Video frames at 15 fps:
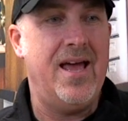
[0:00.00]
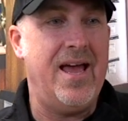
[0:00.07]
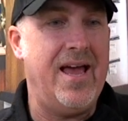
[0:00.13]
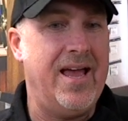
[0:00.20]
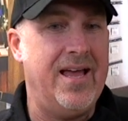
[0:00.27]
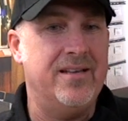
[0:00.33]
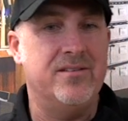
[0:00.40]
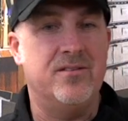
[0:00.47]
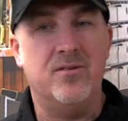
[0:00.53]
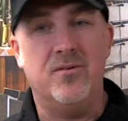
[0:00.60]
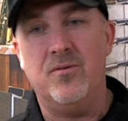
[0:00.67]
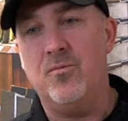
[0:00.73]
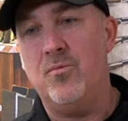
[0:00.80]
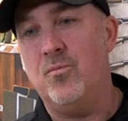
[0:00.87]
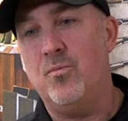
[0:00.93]
And
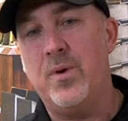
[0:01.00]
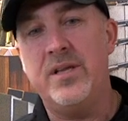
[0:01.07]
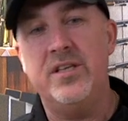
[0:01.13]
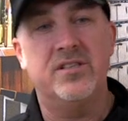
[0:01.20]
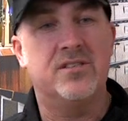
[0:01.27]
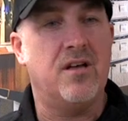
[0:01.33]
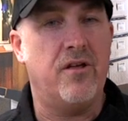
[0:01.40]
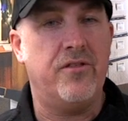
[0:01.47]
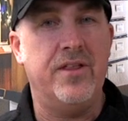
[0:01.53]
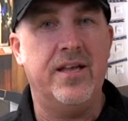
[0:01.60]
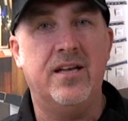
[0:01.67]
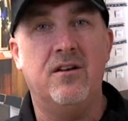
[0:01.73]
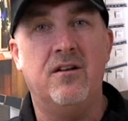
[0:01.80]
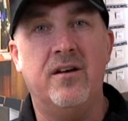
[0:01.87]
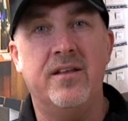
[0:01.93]
when you start
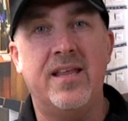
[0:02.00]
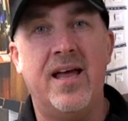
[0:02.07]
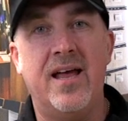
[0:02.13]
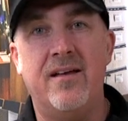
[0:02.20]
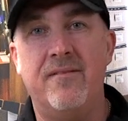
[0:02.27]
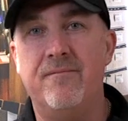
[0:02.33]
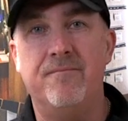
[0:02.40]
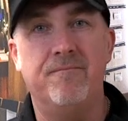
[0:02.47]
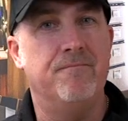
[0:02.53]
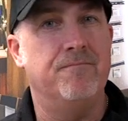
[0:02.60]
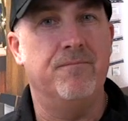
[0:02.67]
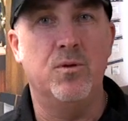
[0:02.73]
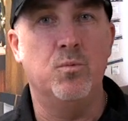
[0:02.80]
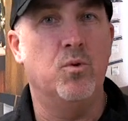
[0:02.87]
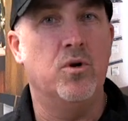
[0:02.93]
thinking like that,
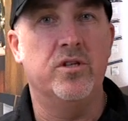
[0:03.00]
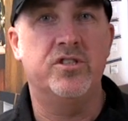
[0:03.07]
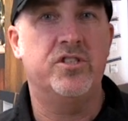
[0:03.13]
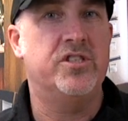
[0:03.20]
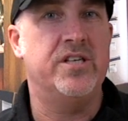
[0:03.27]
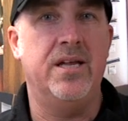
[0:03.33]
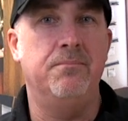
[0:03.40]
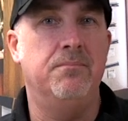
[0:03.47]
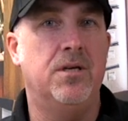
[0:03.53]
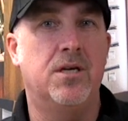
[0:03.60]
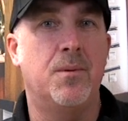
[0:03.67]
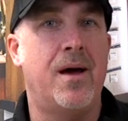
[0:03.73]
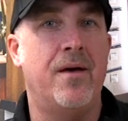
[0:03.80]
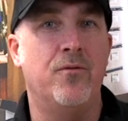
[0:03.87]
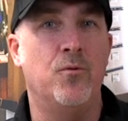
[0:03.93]
the words cheap
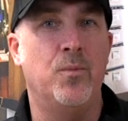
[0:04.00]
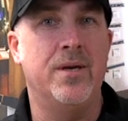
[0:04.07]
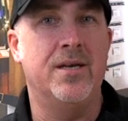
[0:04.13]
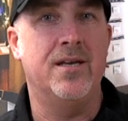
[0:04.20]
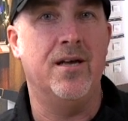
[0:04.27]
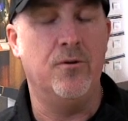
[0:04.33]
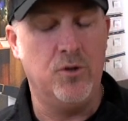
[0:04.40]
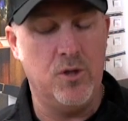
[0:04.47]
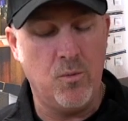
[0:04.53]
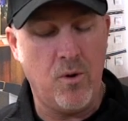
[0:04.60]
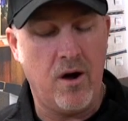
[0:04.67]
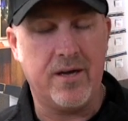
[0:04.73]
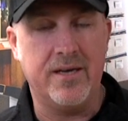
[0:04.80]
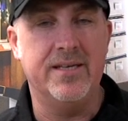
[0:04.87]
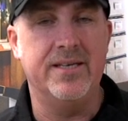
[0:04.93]
go out the window. You
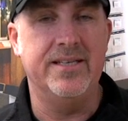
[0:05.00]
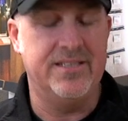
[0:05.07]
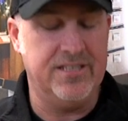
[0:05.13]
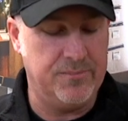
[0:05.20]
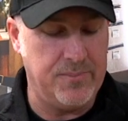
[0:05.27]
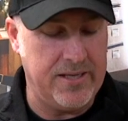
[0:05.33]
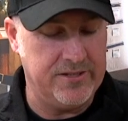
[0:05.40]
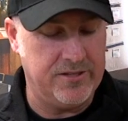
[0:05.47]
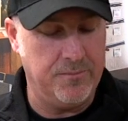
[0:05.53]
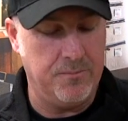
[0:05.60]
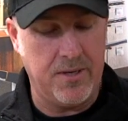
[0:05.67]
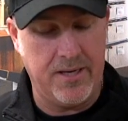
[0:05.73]
are going to need to spend some